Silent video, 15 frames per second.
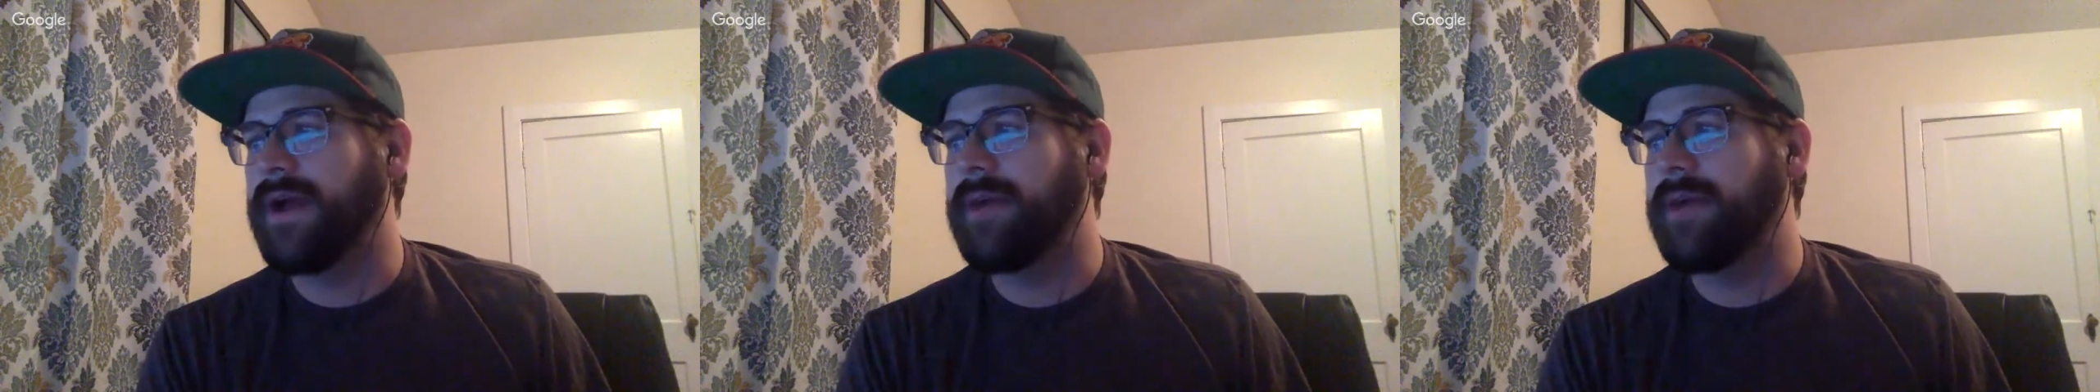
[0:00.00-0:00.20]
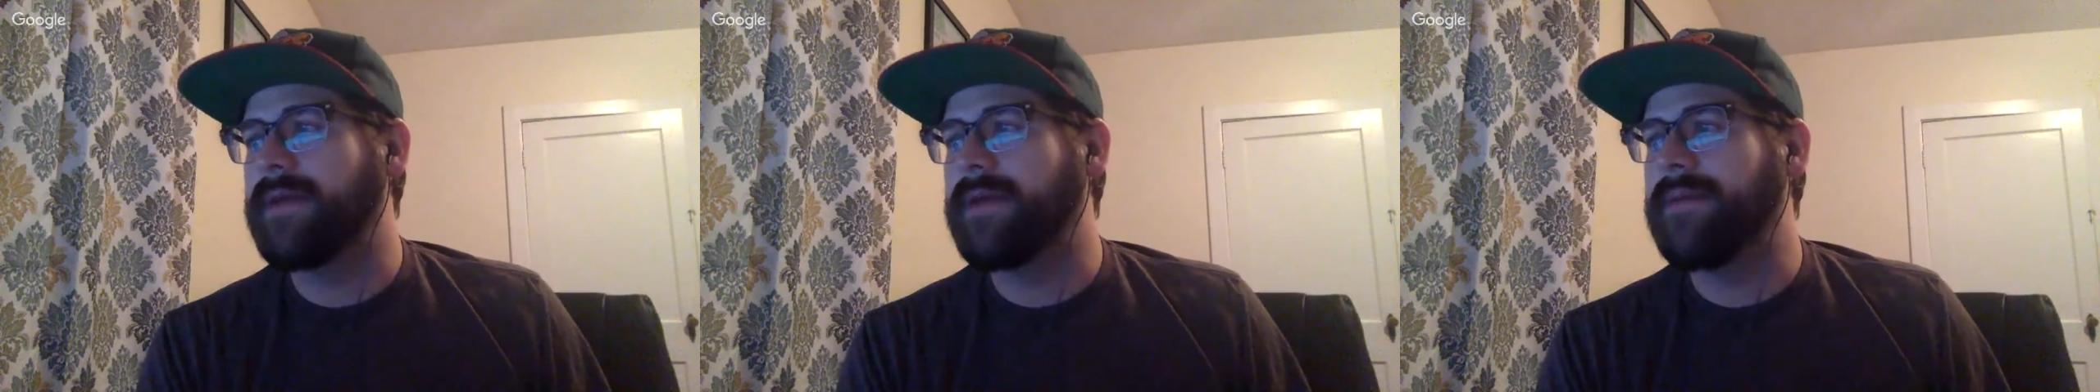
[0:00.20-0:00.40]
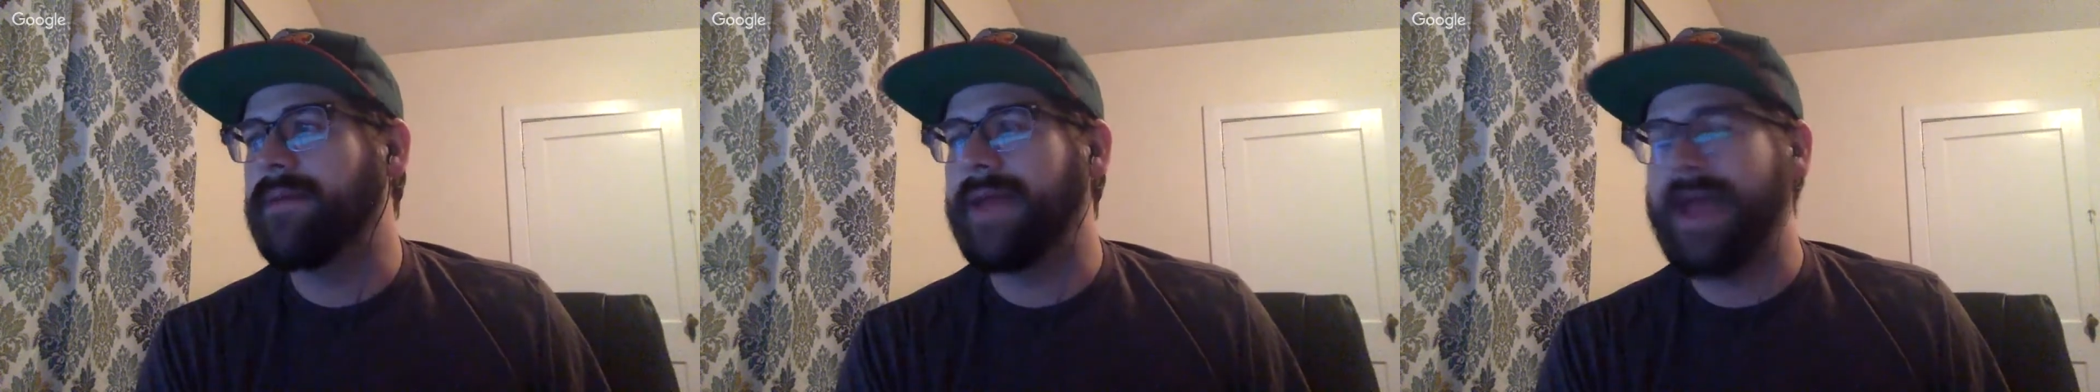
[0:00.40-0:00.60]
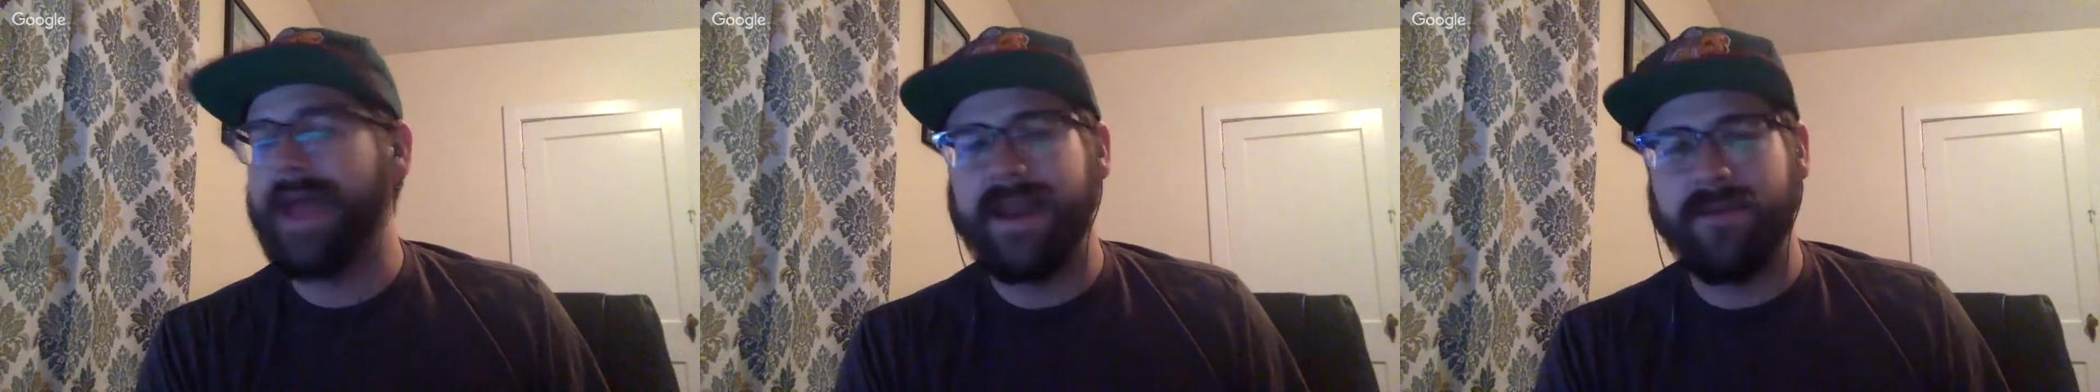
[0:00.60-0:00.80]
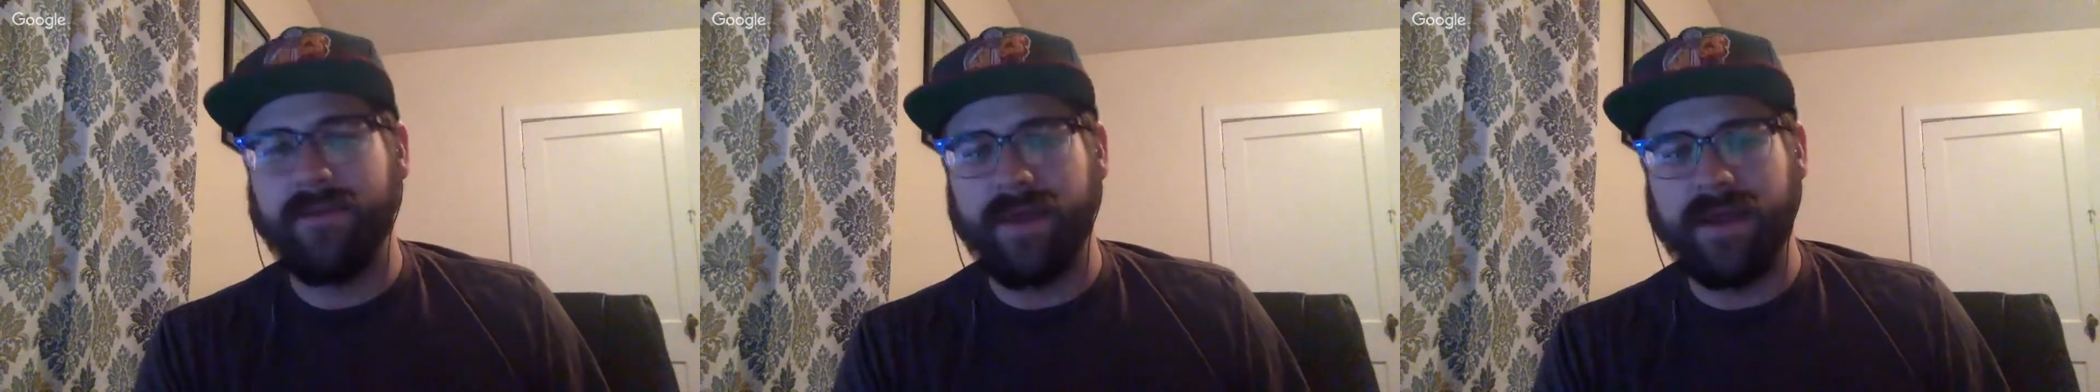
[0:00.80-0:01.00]
upcoming
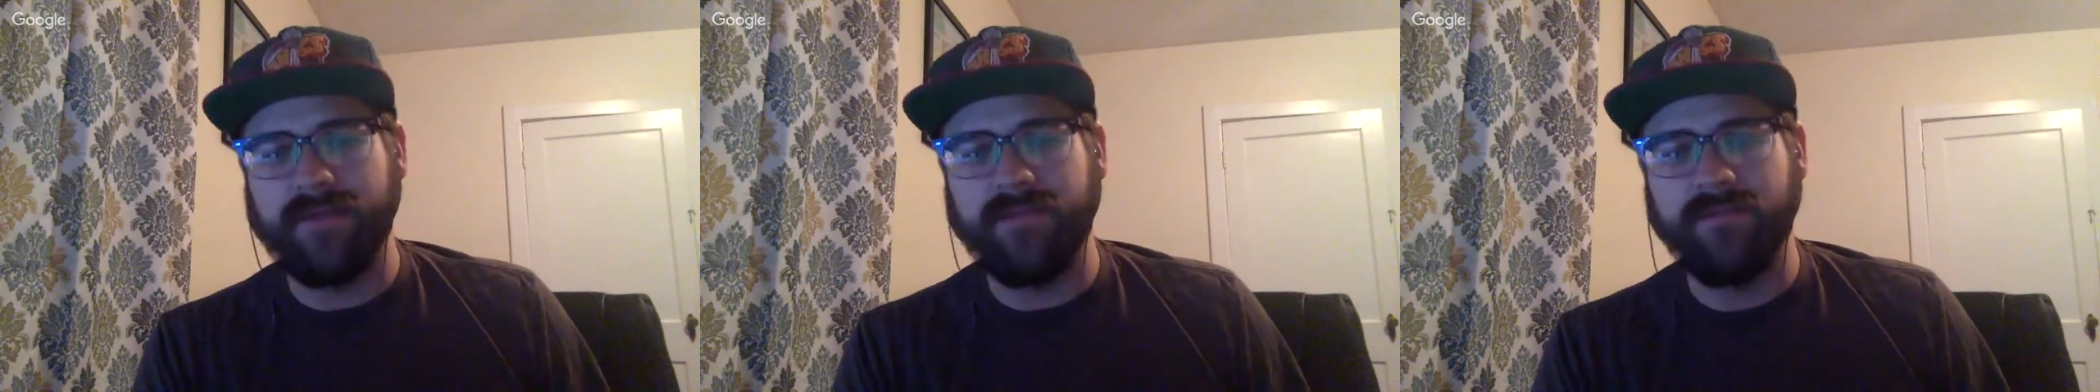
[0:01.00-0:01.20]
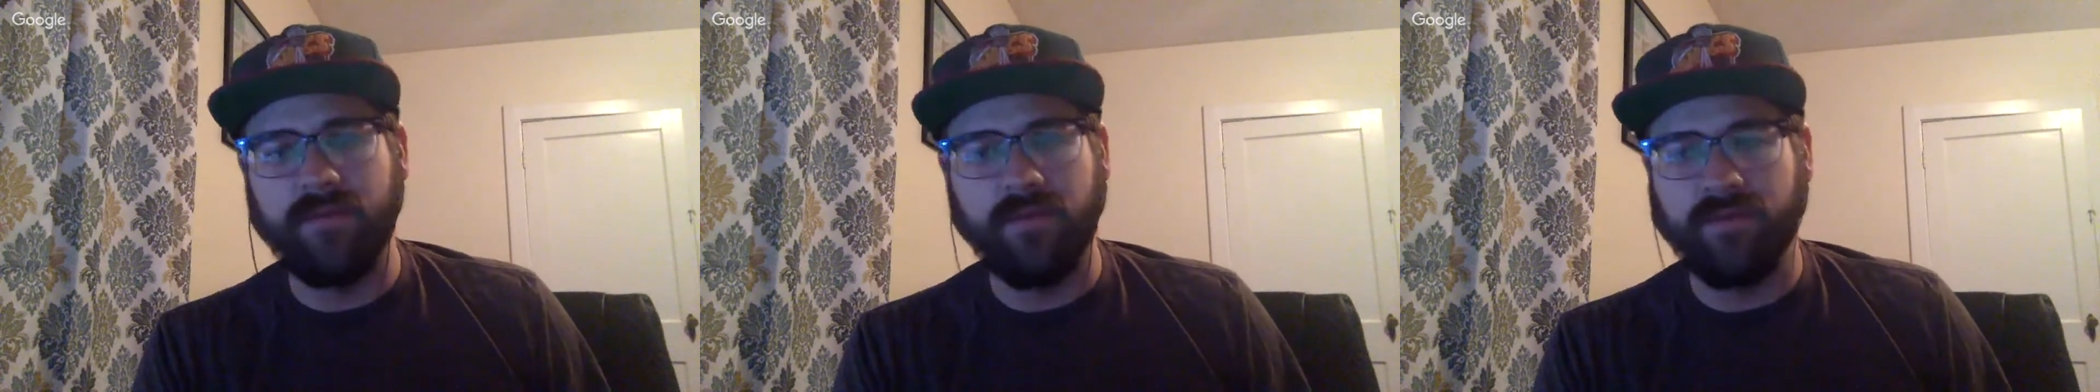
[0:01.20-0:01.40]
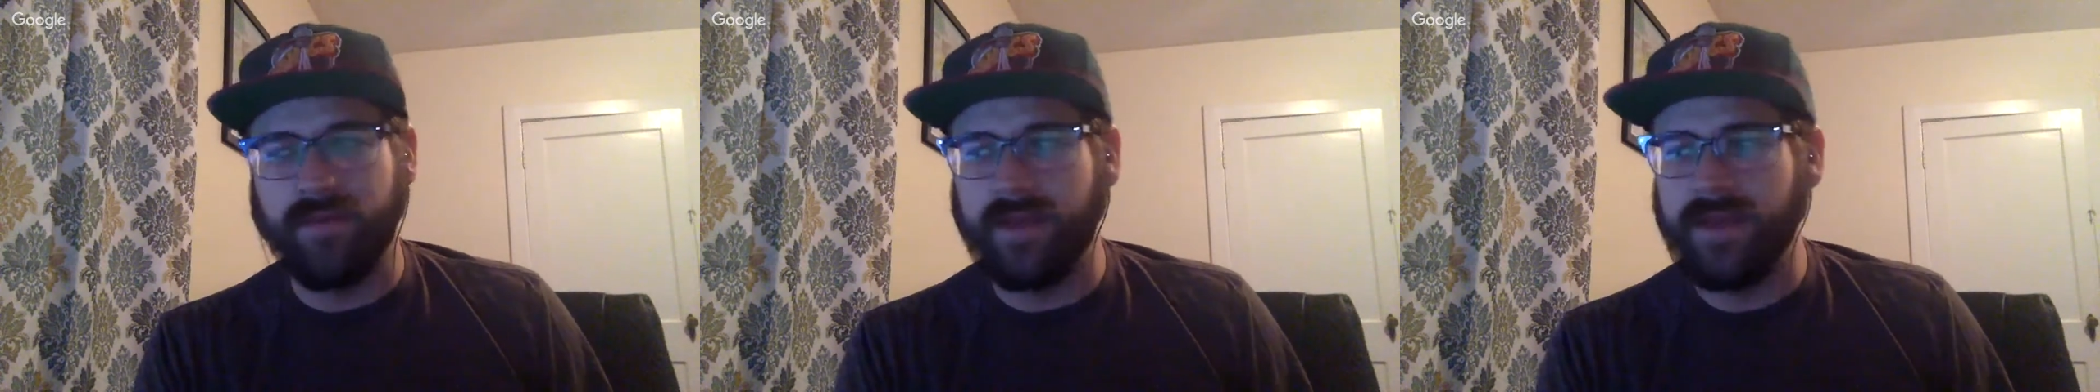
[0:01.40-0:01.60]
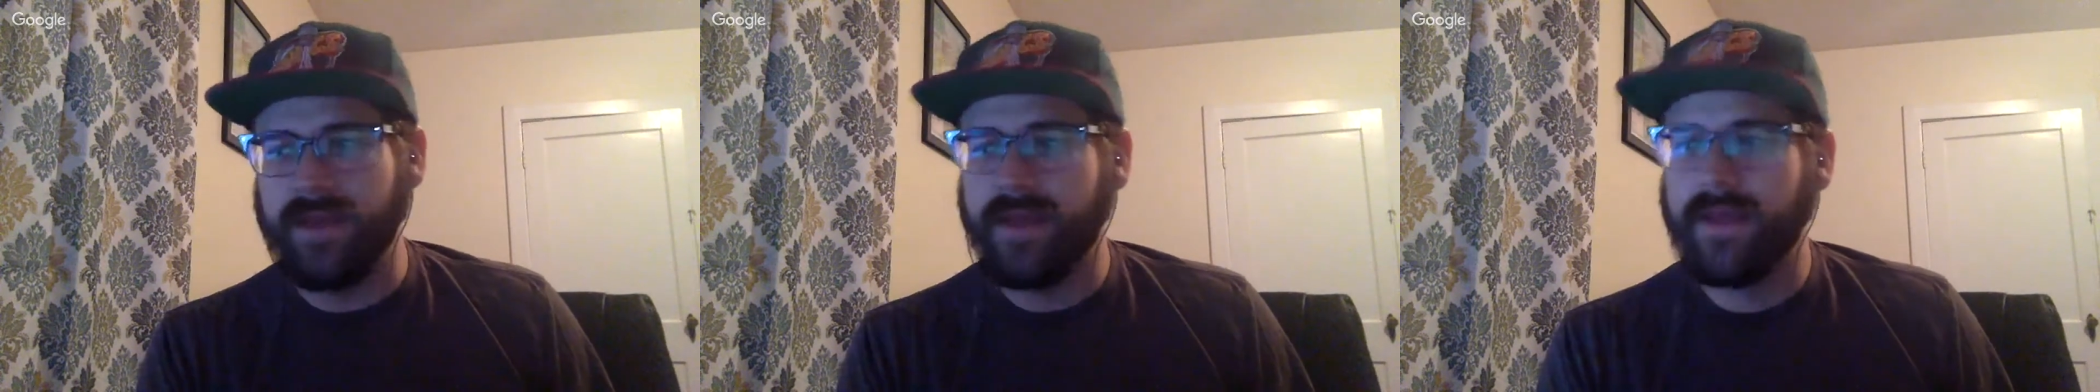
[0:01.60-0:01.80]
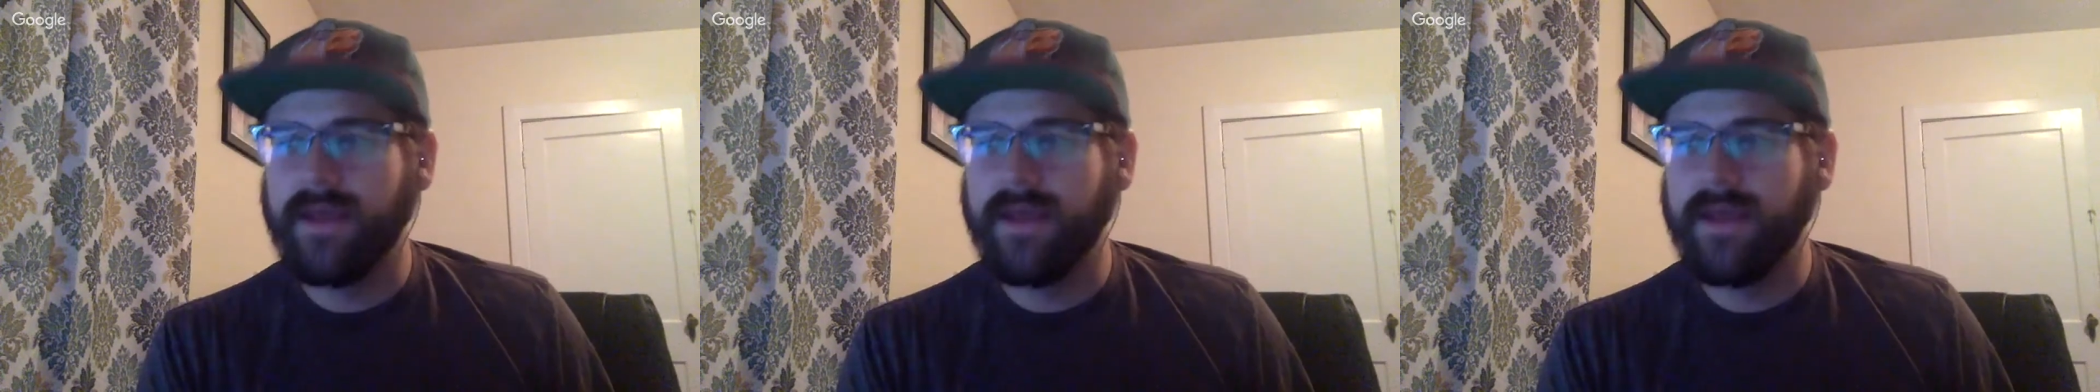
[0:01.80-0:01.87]
animated movie